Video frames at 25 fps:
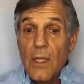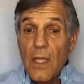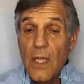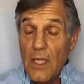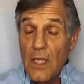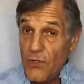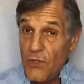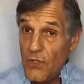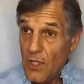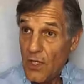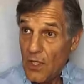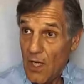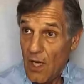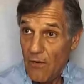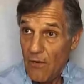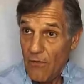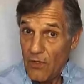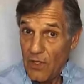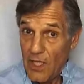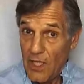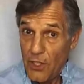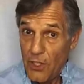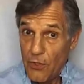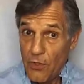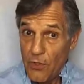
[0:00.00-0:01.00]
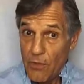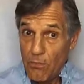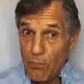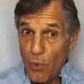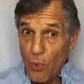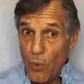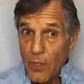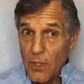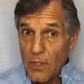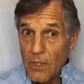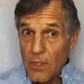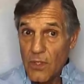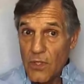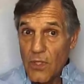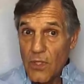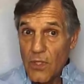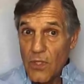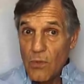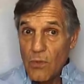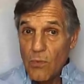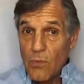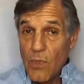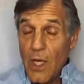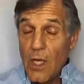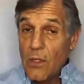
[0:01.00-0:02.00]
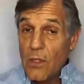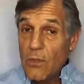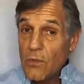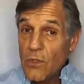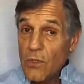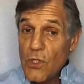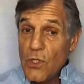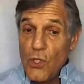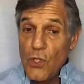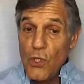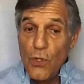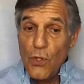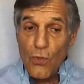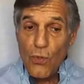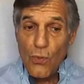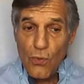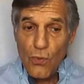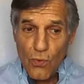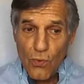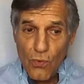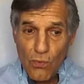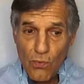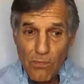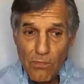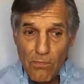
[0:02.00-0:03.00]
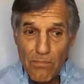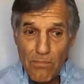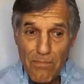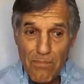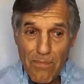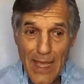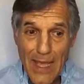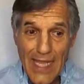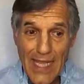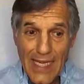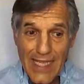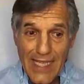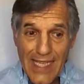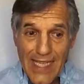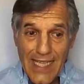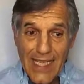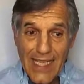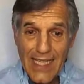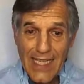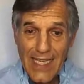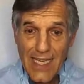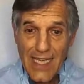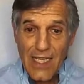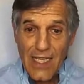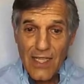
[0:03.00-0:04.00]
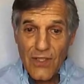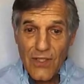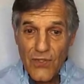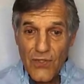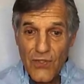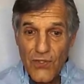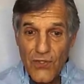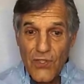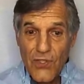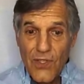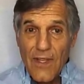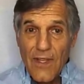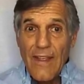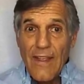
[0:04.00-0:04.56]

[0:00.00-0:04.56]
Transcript: a cover letter important? Well, you bet it is.